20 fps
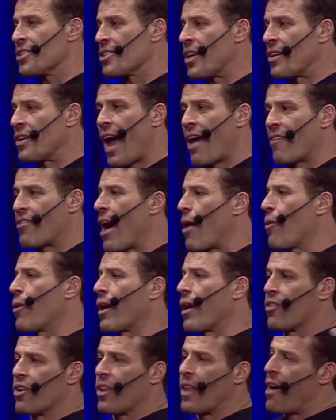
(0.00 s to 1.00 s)
So now I've got
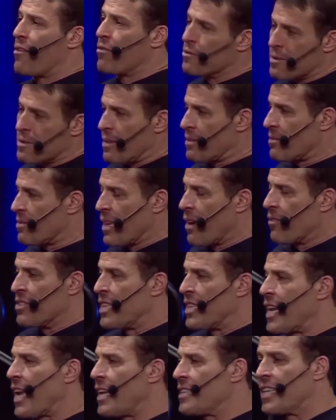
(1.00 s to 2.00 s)
whatever left,
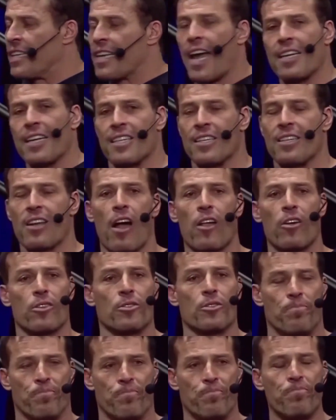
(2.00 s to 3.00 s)
$17, $18,
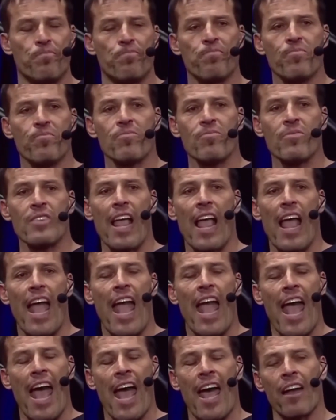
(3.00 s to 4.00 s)

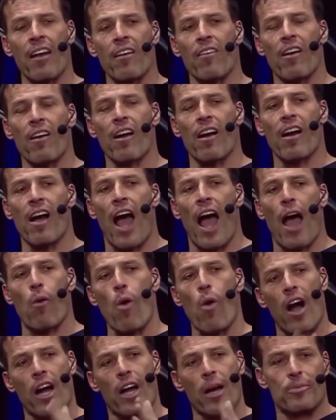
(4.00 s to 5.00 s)
$19. And I
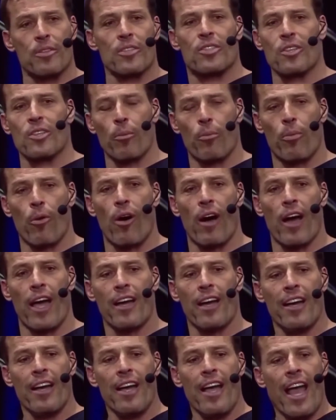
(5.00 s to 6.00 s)
walk up to this little
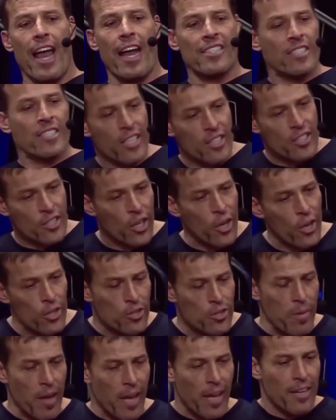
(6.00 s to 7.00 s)
boy, and I said,
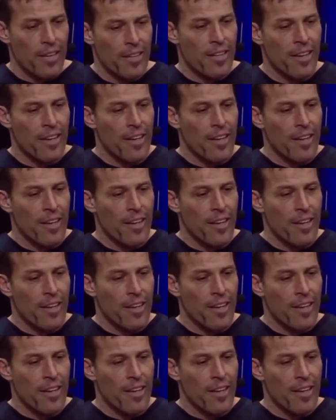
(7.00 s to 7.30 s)
excuse me.